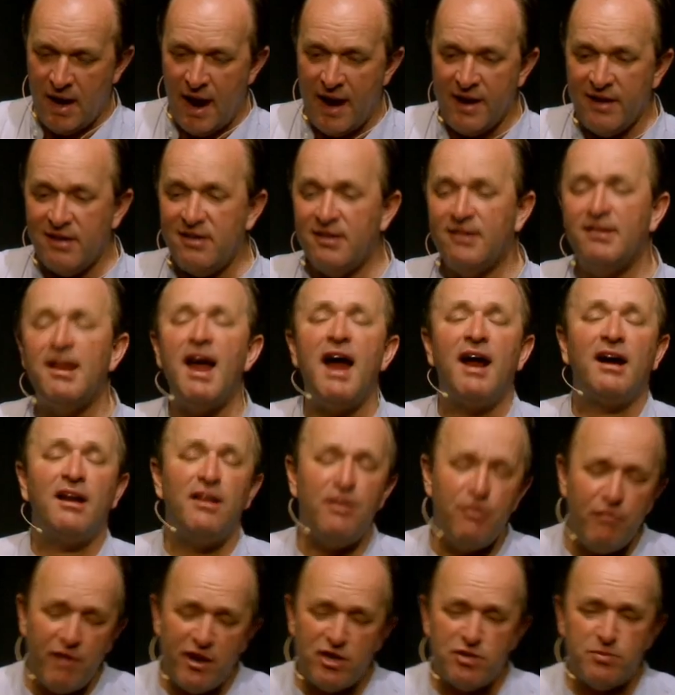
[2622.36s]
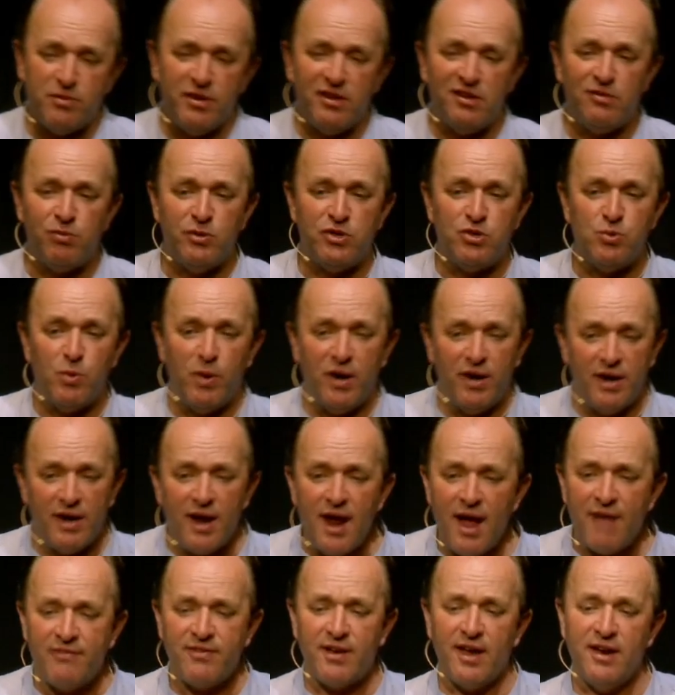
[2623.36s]
And it's exactly the regiments which were
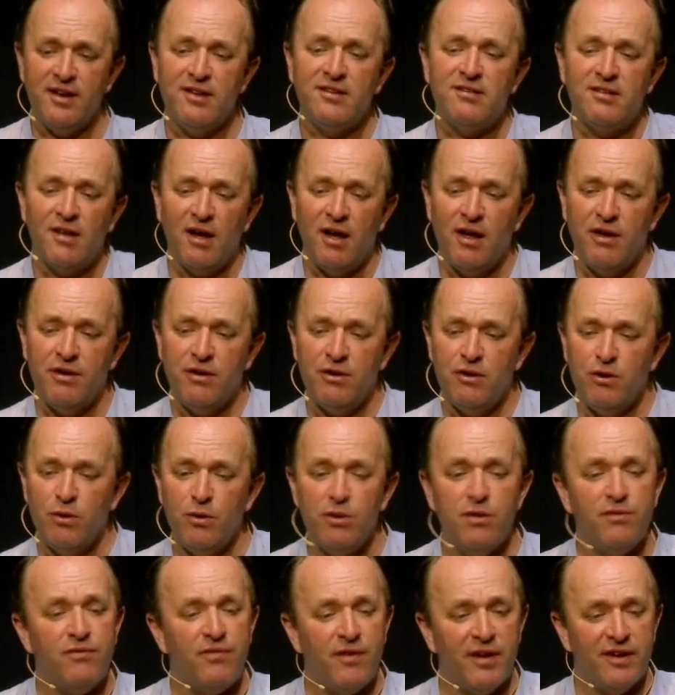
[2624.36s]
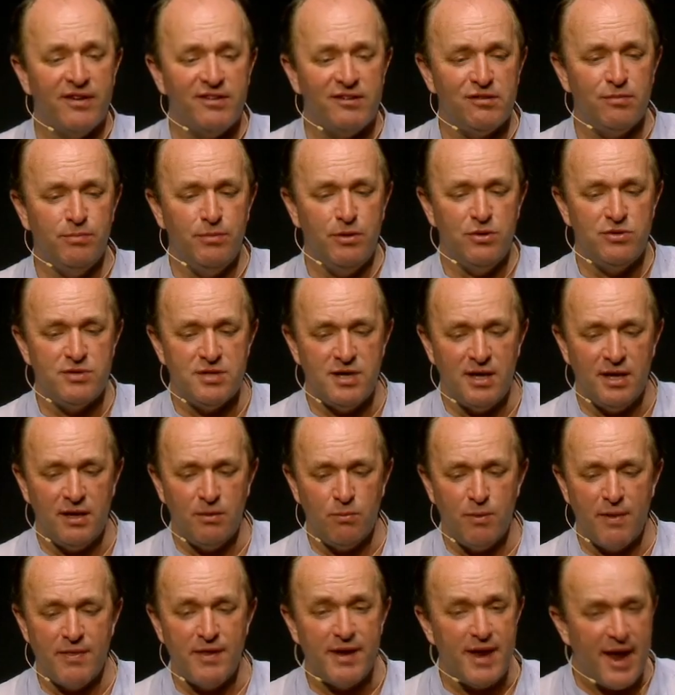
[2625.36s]
in Afghanistan who are the first to
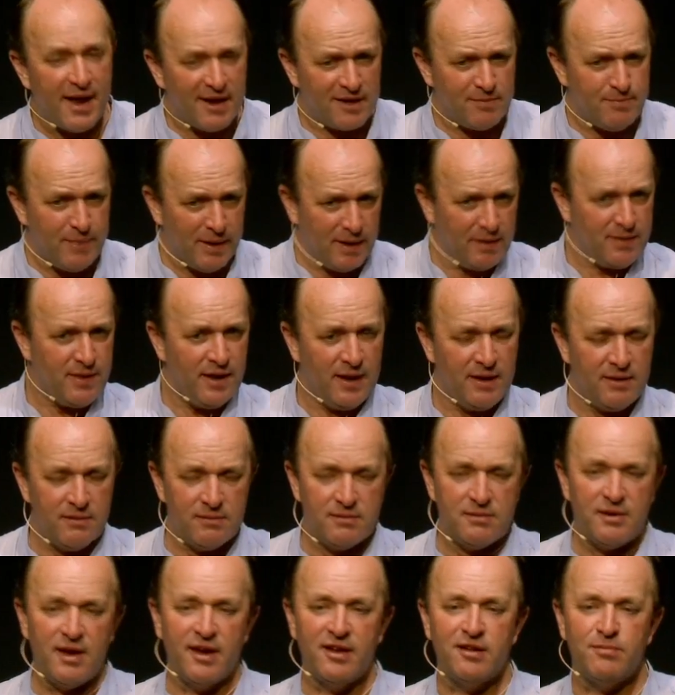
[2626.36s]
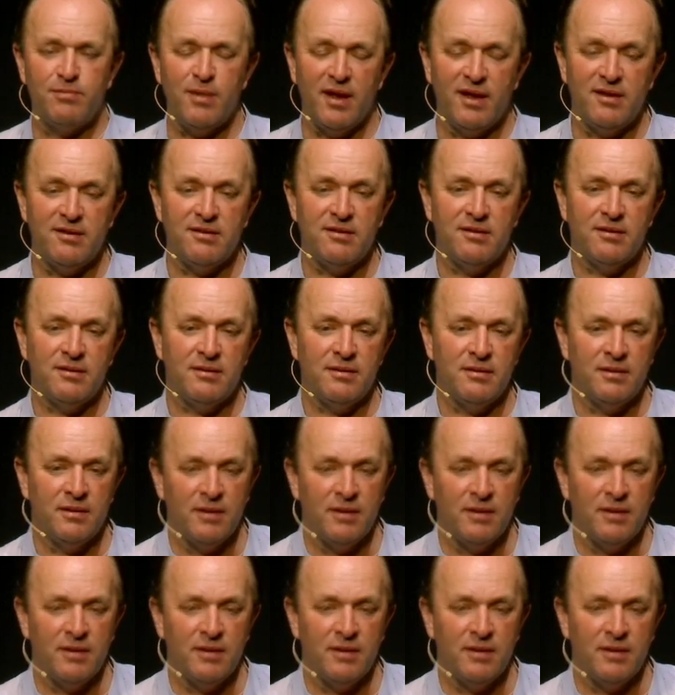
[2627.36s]
mutiny when the next big thing takes place.